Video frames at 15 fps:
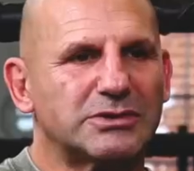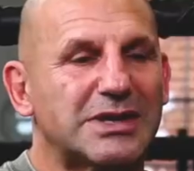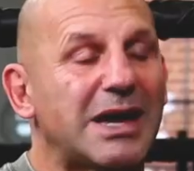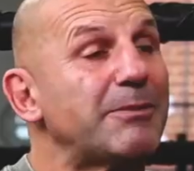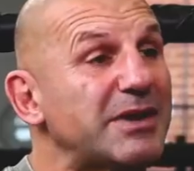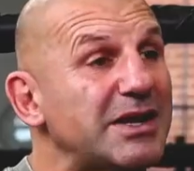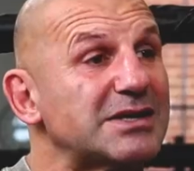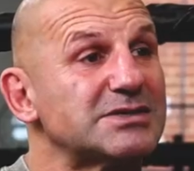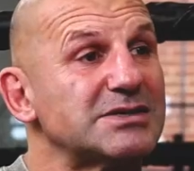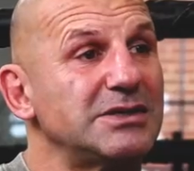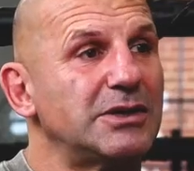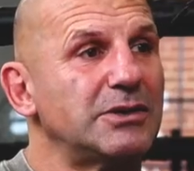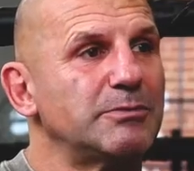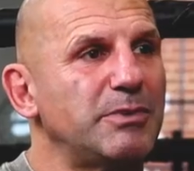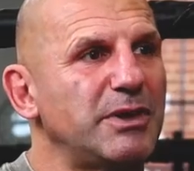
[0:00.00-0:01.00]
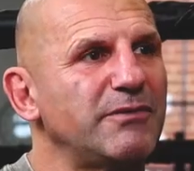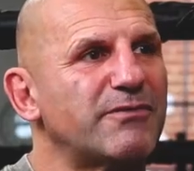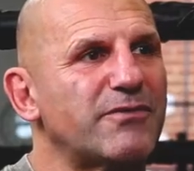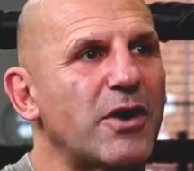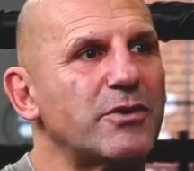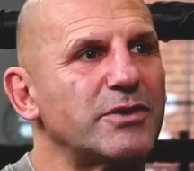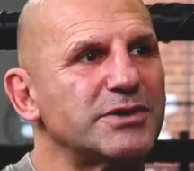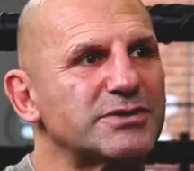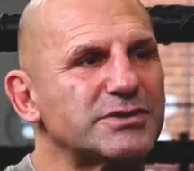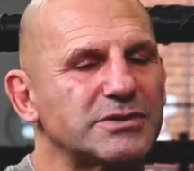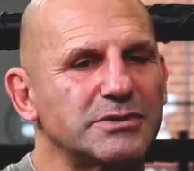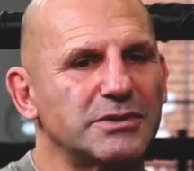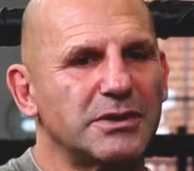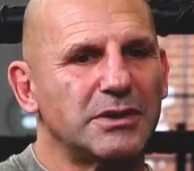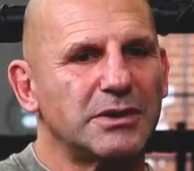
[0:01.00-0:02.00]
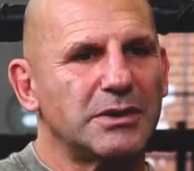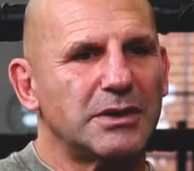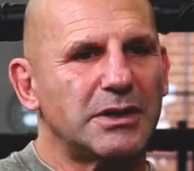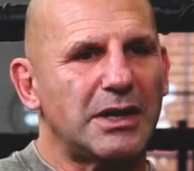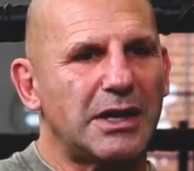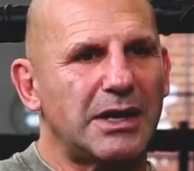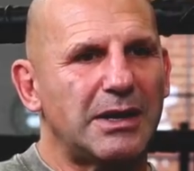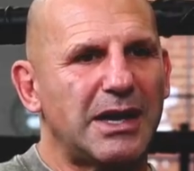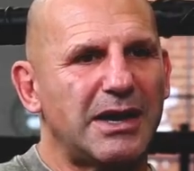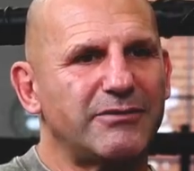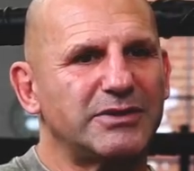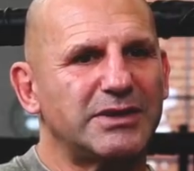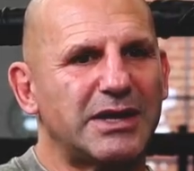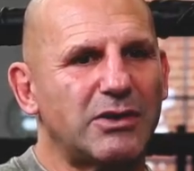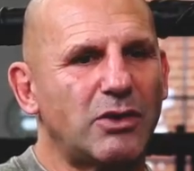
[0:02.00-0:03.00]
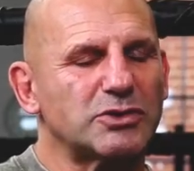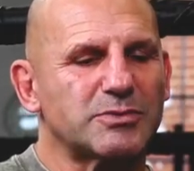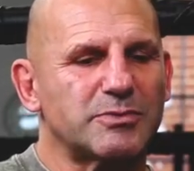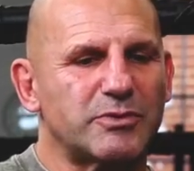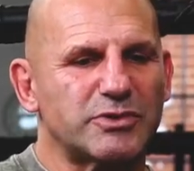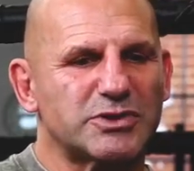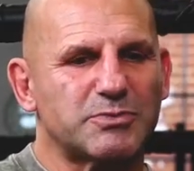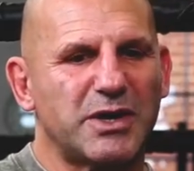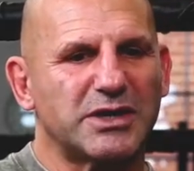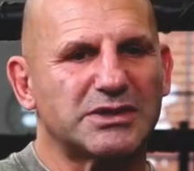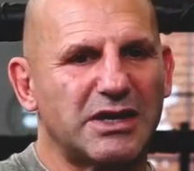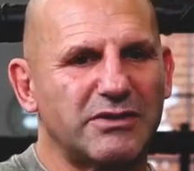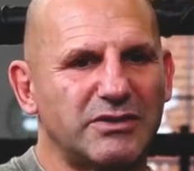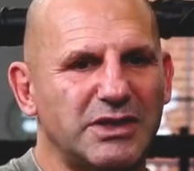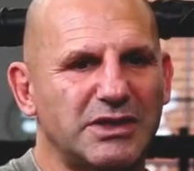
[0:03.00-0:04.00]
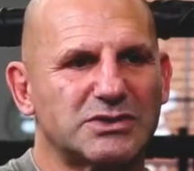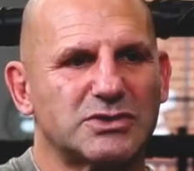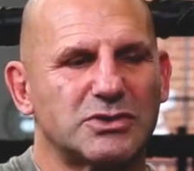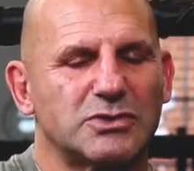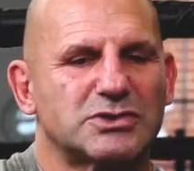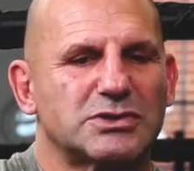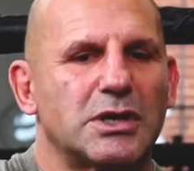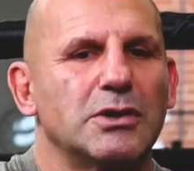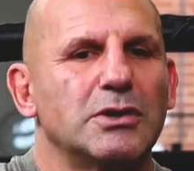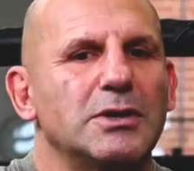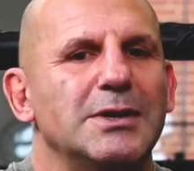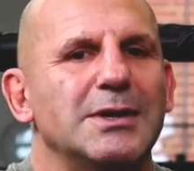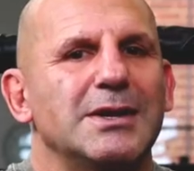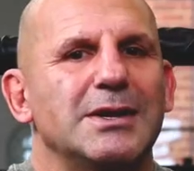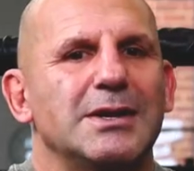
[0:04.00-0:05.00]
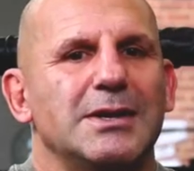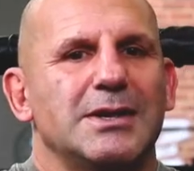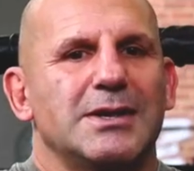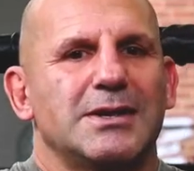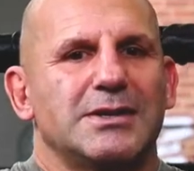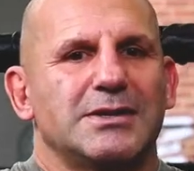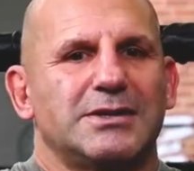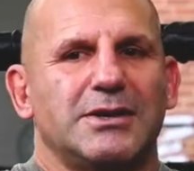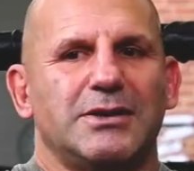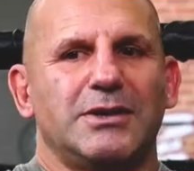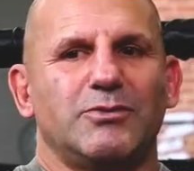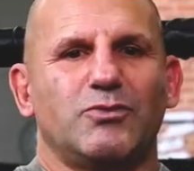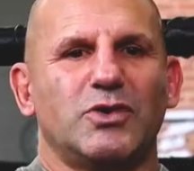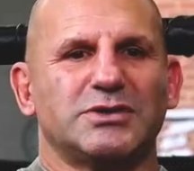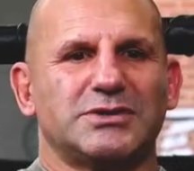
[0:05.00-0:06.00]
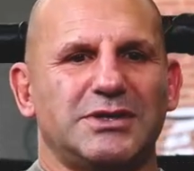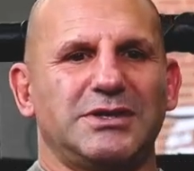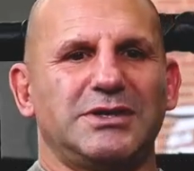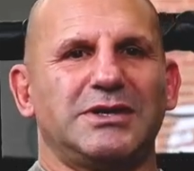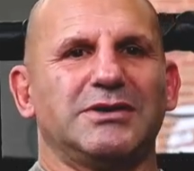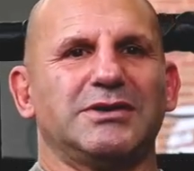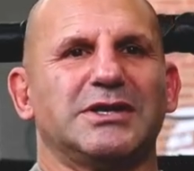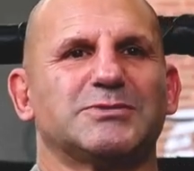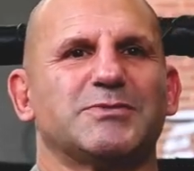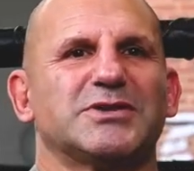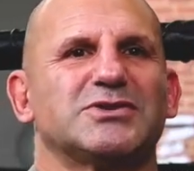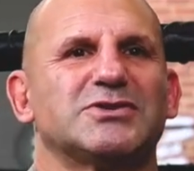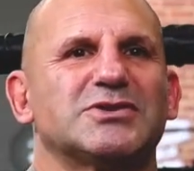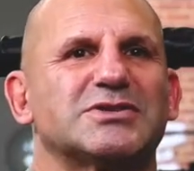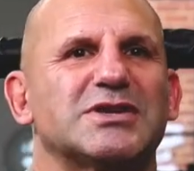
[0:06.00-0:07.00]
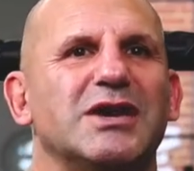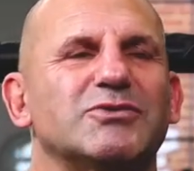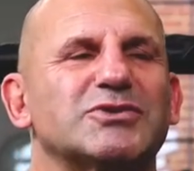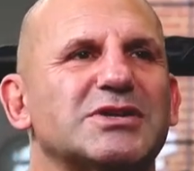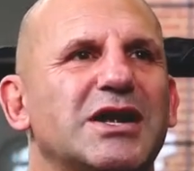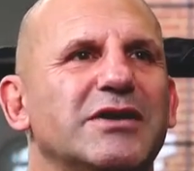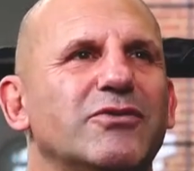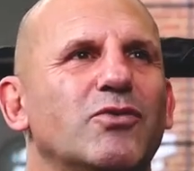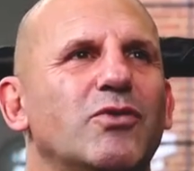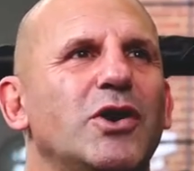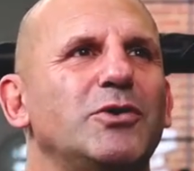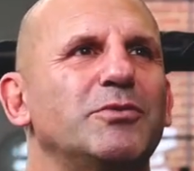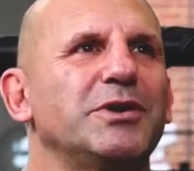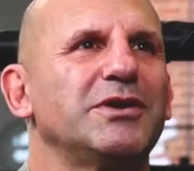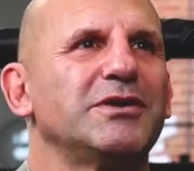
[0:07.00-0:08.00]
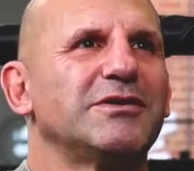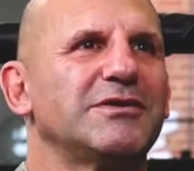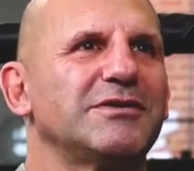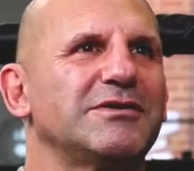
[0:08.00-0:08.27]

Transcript: up at us, you know, being foreigners and having that ultimate respect over there too. So it was, you know, as much as you say, was it overwhelming?